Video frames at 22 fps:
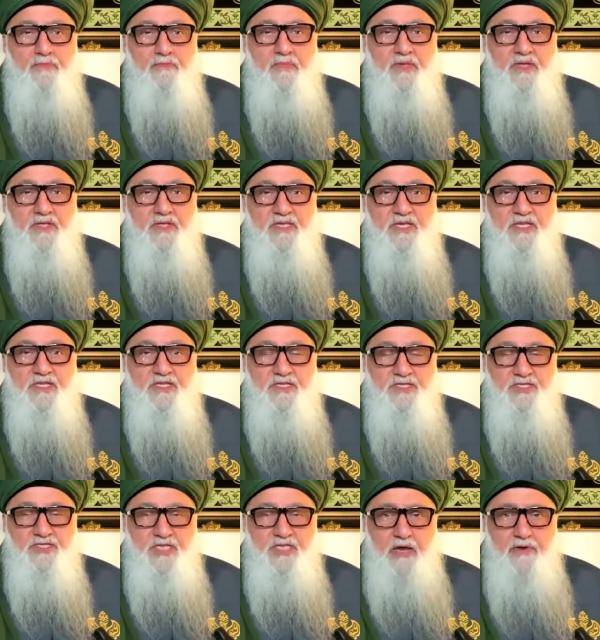Means that
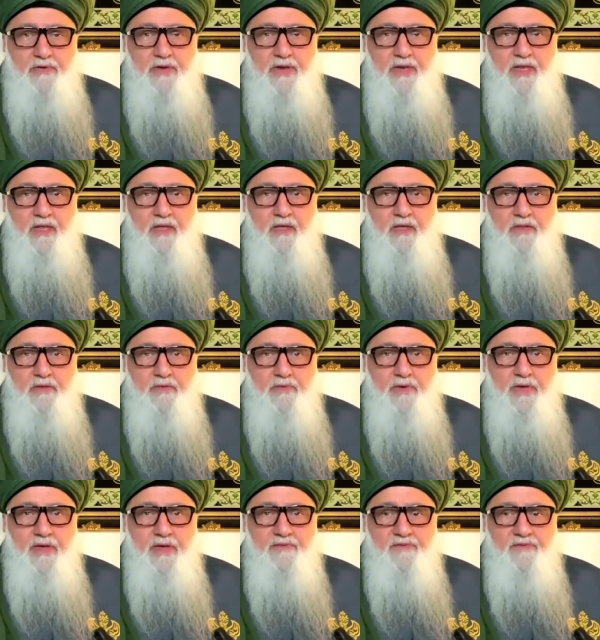charity in the
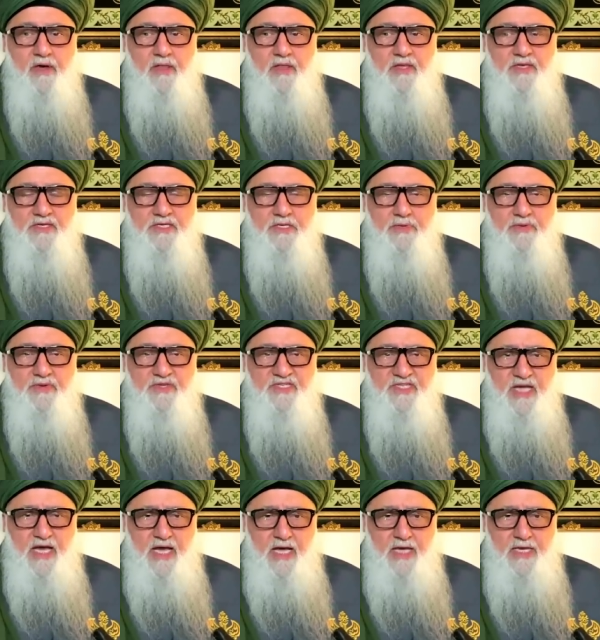way of Allah
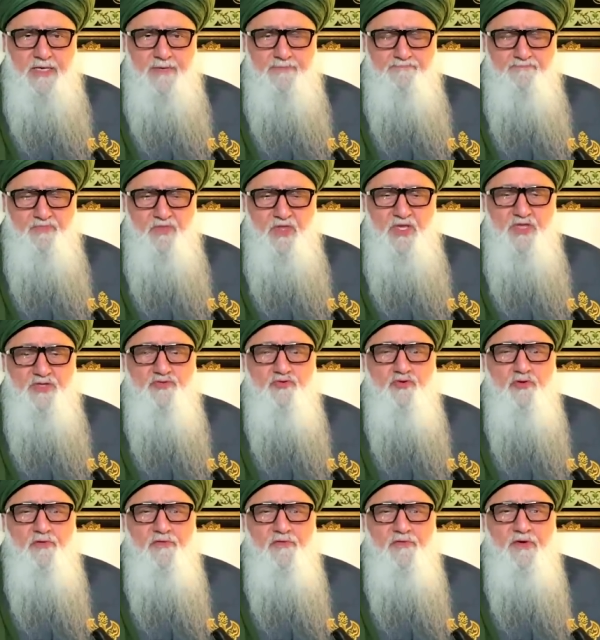is
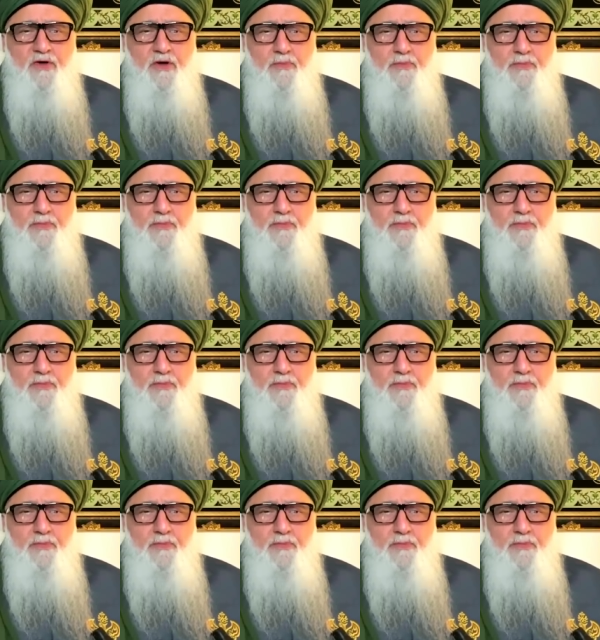not for